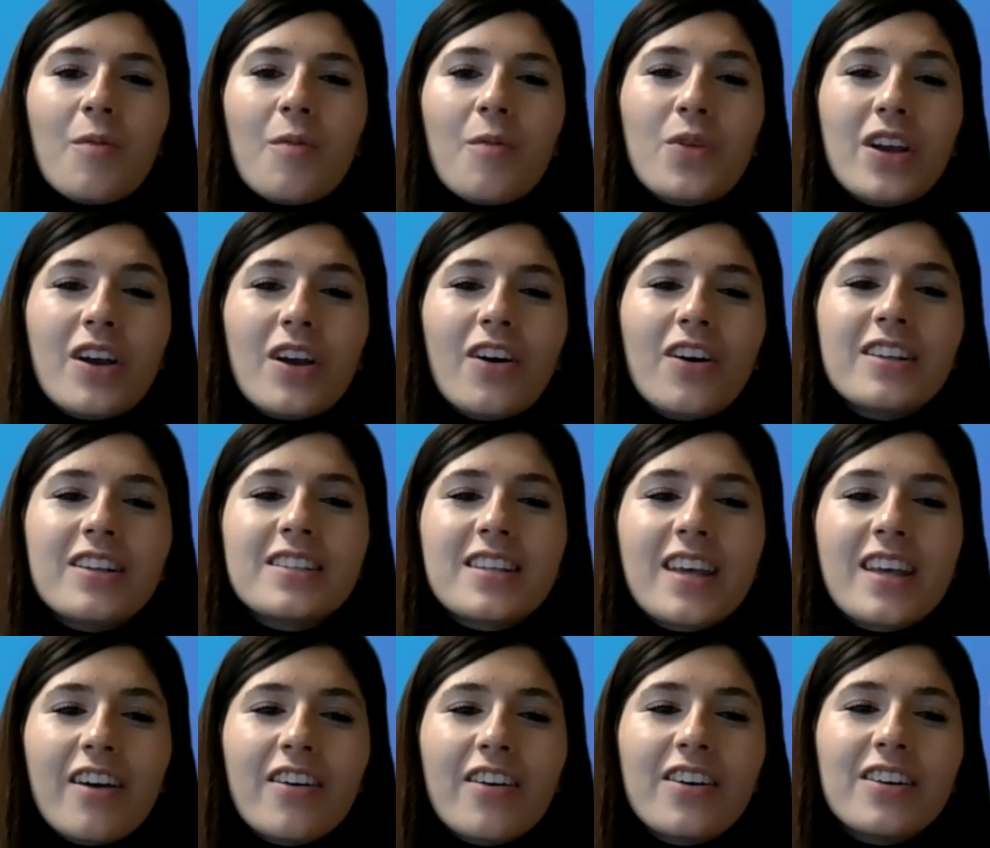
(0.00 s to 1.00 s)
We are
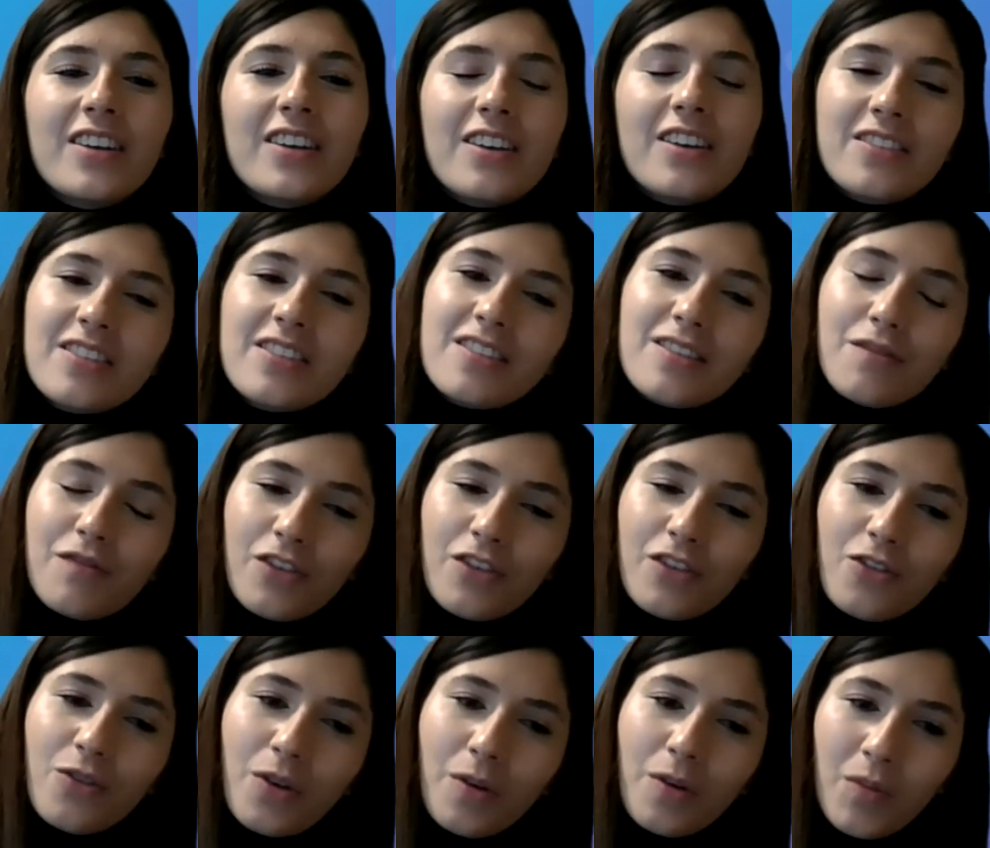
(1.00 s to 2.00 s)
Atera Users
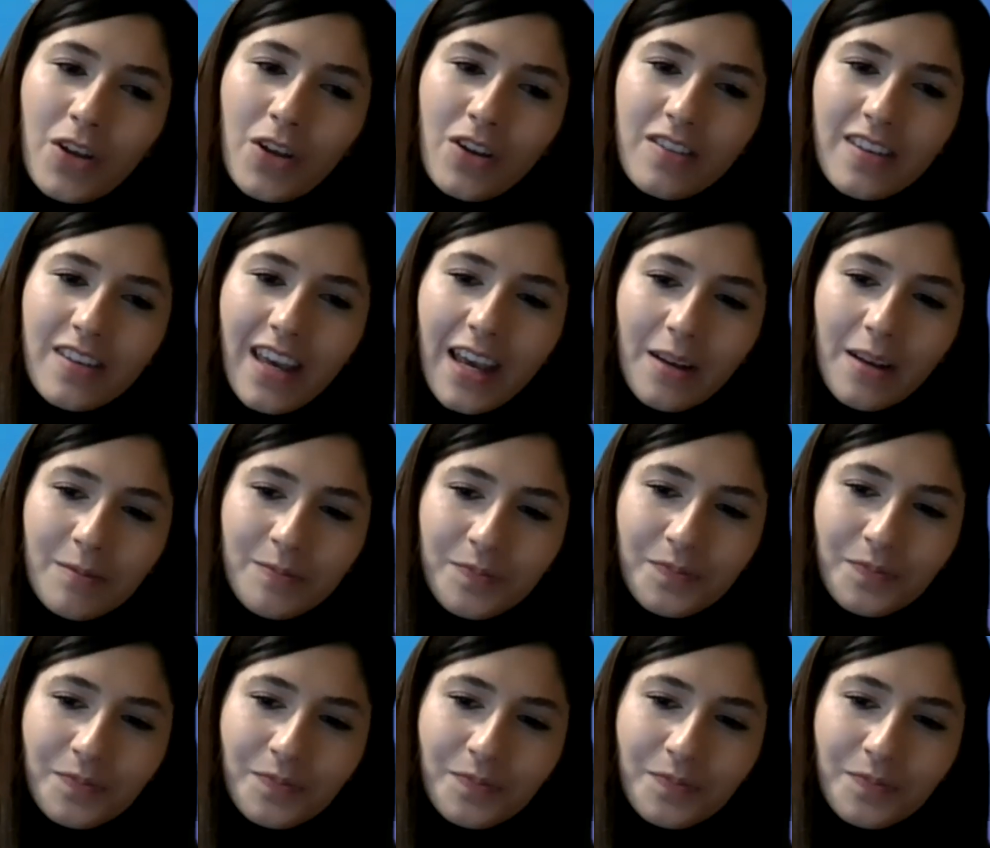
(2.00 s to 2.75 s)
Official Community.